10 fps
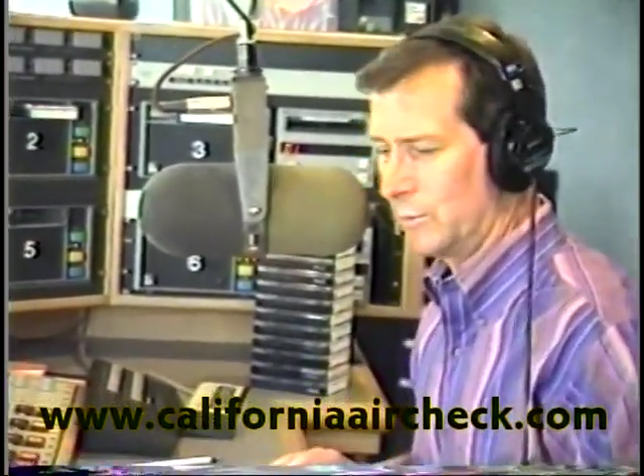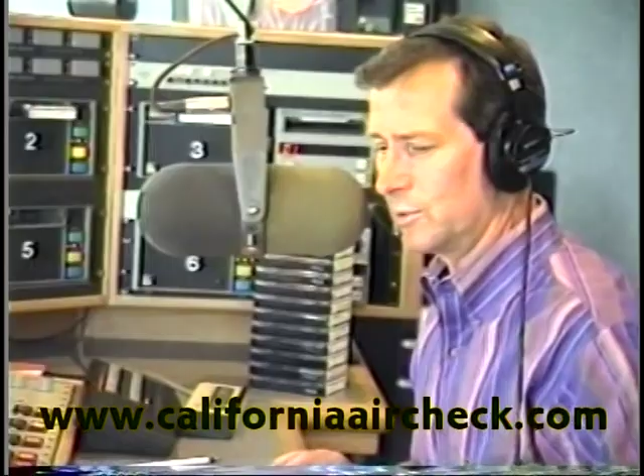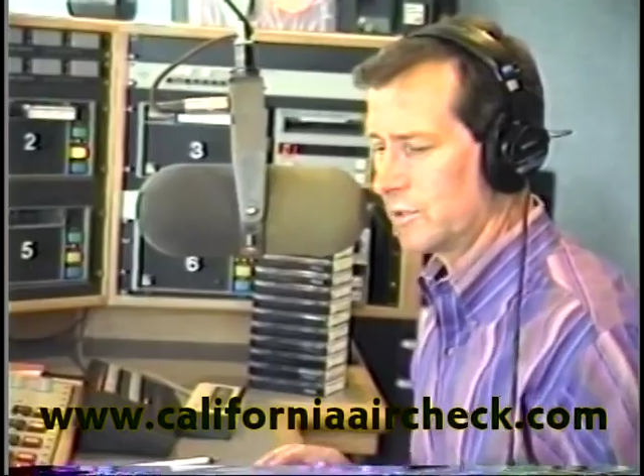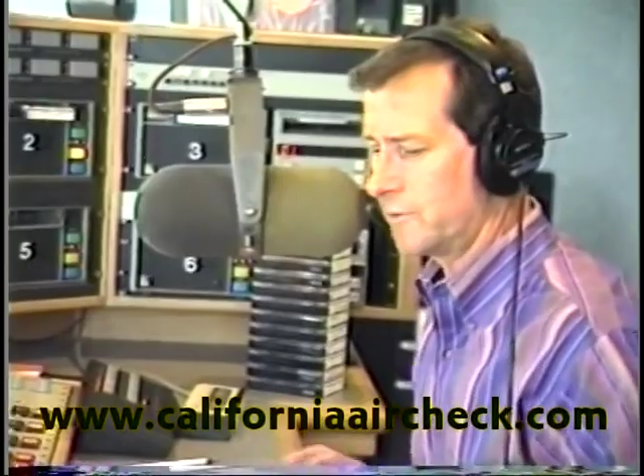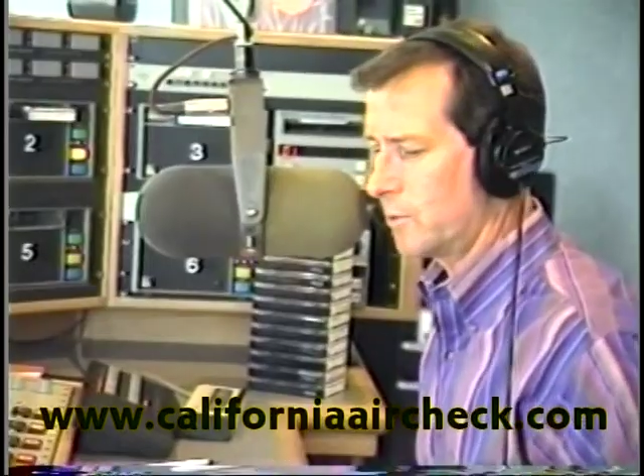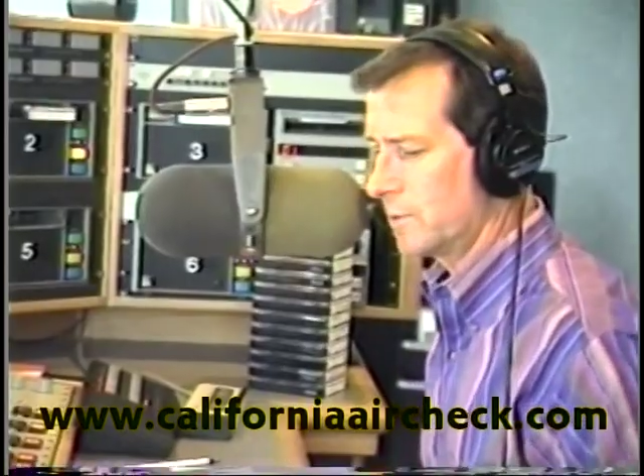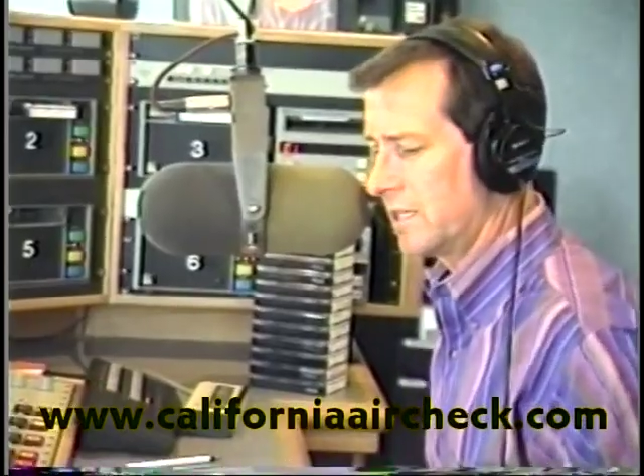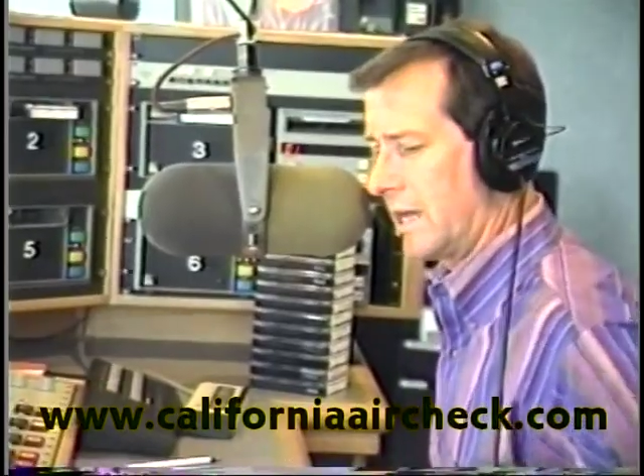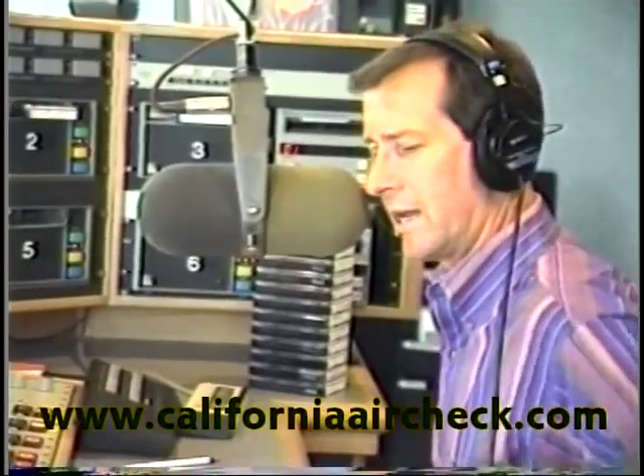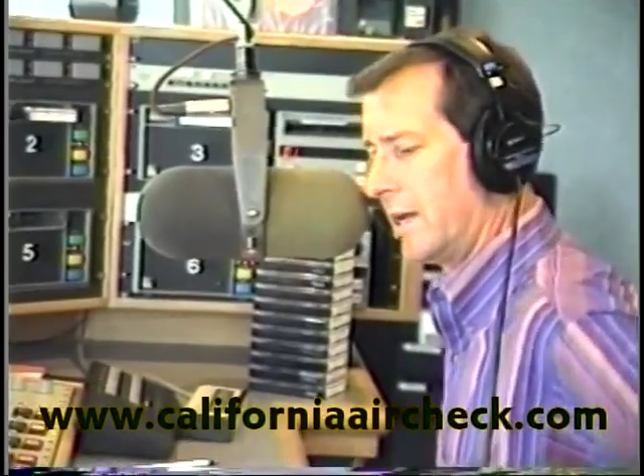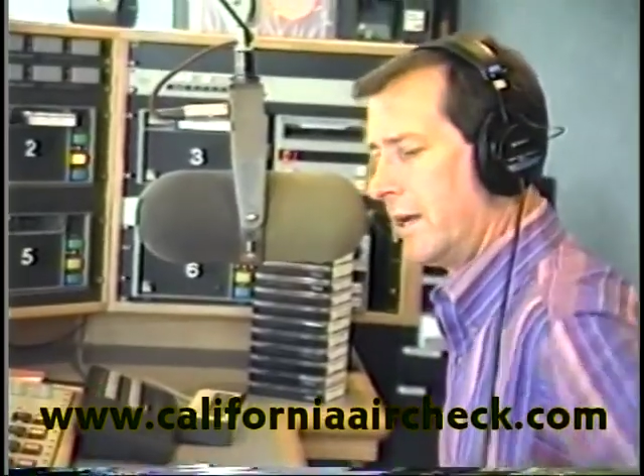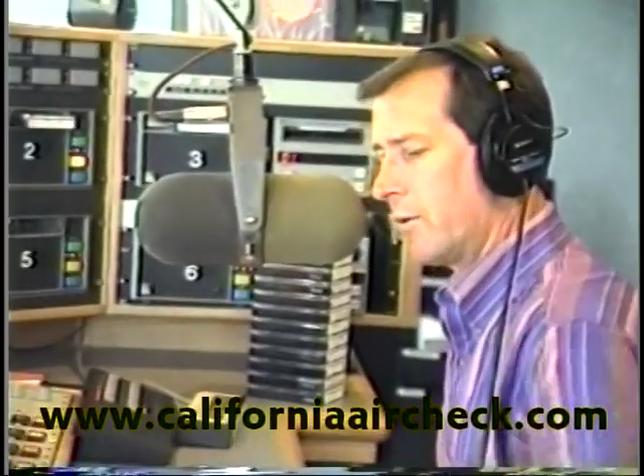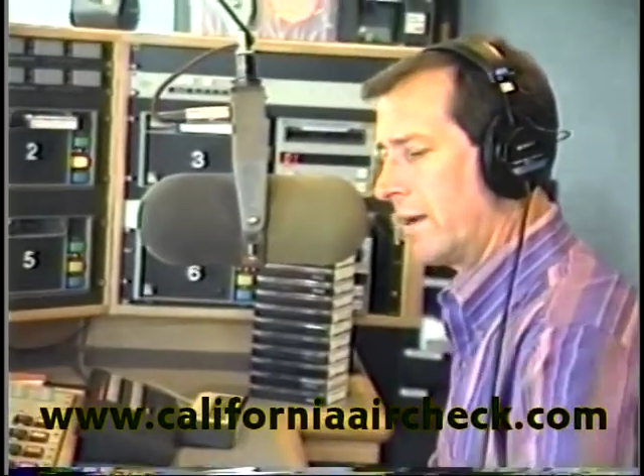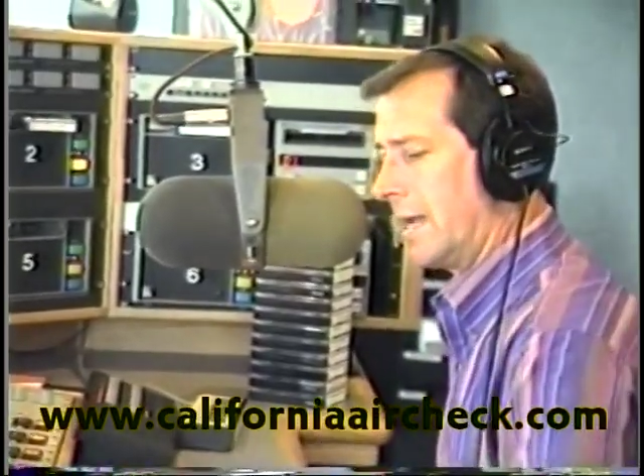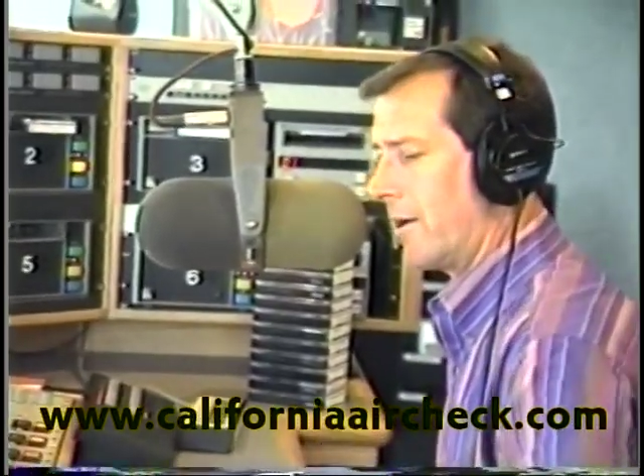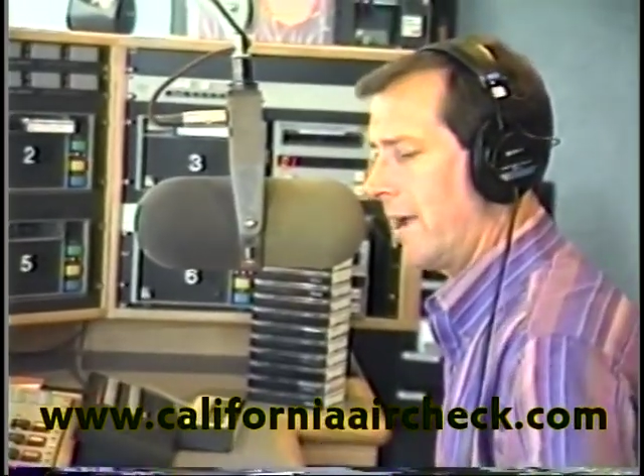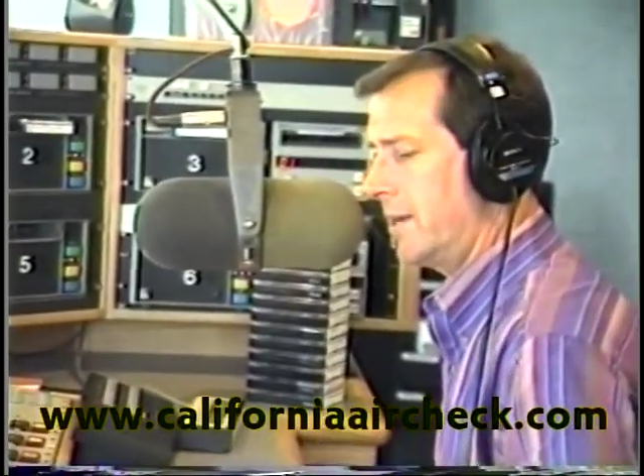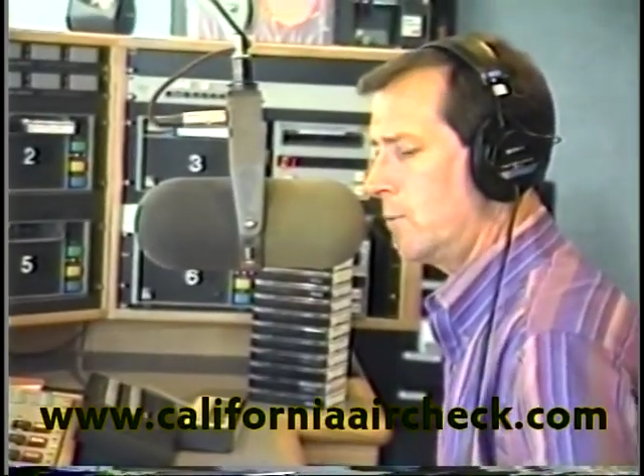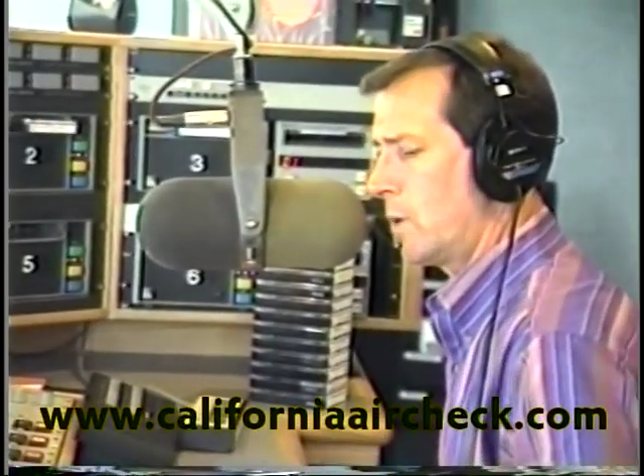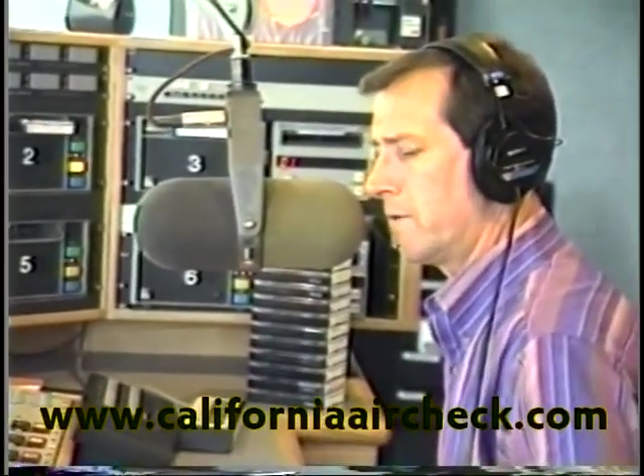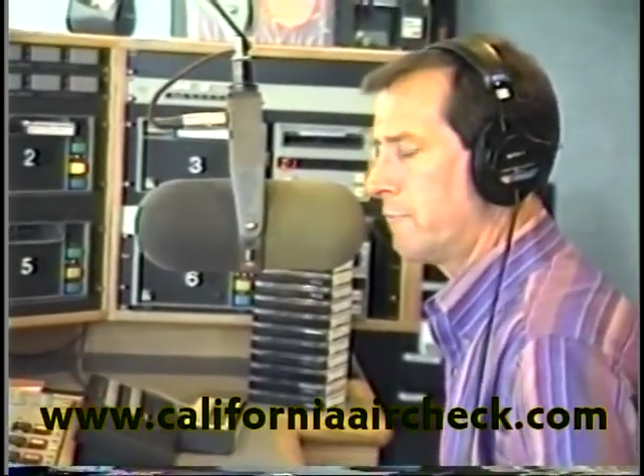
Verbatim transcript: we will look forward to that. Right now, 81